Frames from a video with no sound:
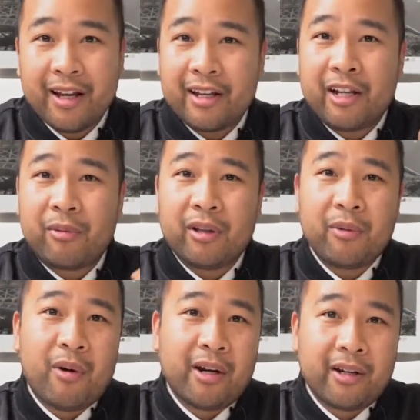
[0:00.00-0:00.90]
He really
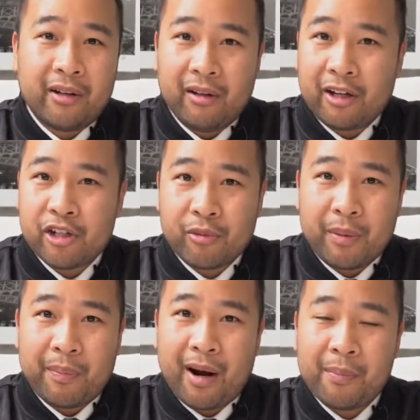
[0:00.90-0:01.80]
wanted a luxury
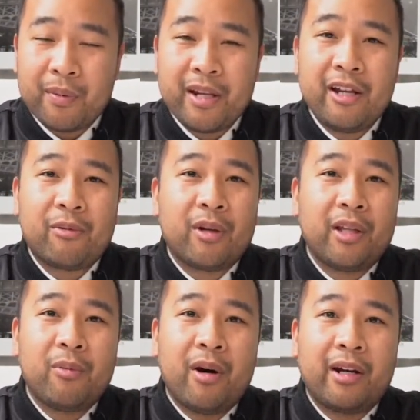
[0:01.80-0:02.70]
property. He
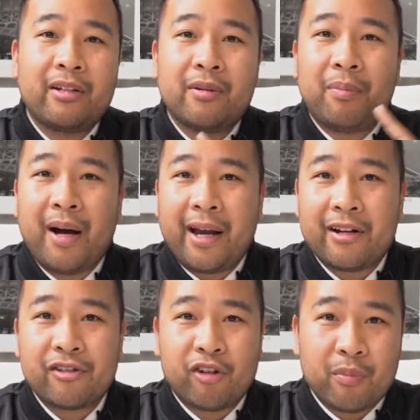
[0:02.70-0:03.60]
really wanted to buy at
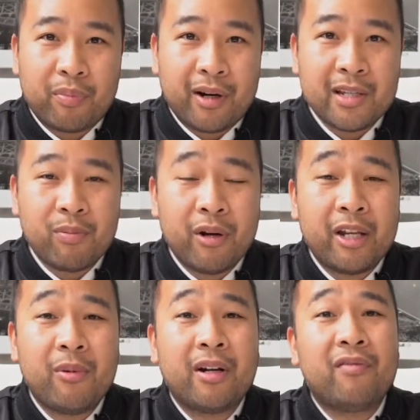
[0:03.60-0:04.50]
a certain price point.
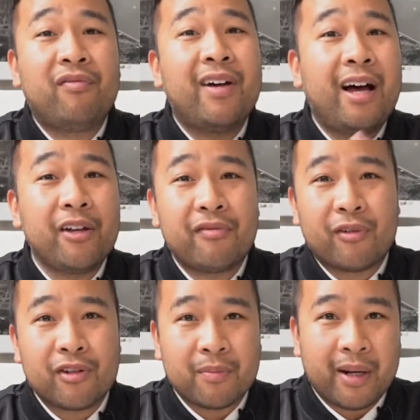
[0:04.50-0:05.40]
He wanted value
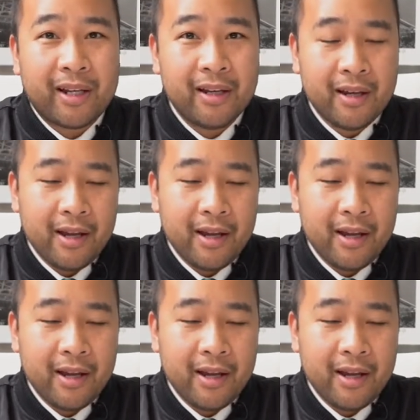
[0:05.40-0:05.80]
for his money.